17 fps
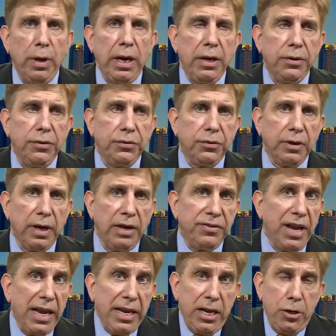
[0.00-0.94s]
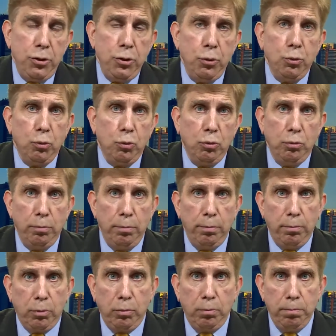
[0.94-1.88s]
is, as any new
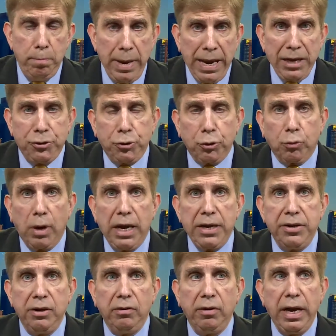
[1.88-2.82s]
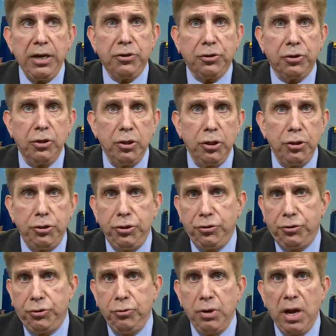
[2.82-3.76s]
major regulation, you
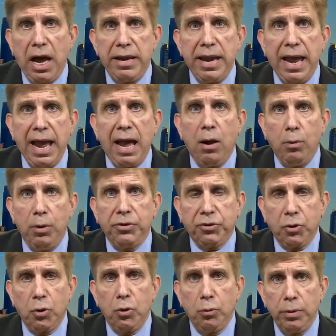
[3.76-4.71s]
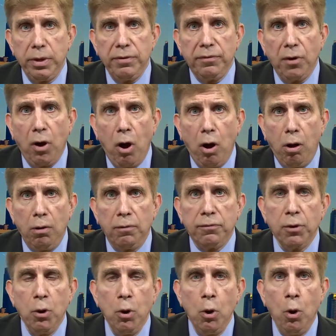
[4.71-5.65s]
just do not know how it's going to
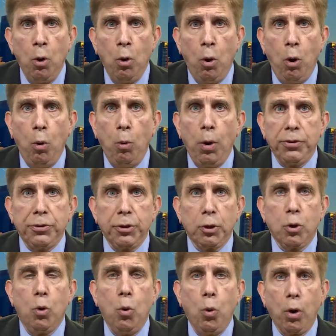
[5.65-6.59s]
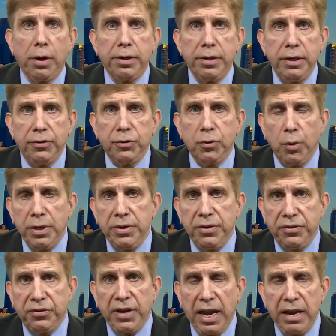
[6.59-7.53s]
evolve or what the court is going
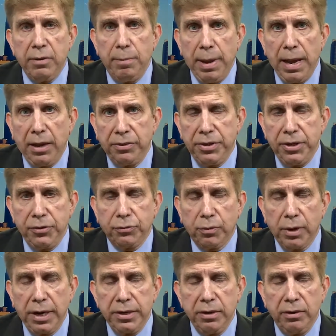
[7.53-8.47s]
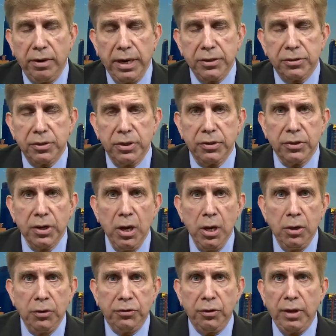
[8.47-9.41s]
to say about these regulations.
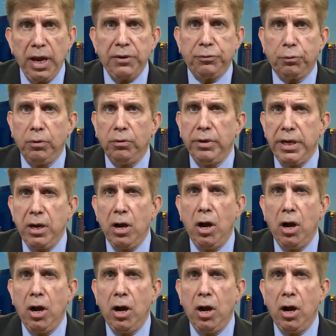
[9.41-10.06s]
So that's really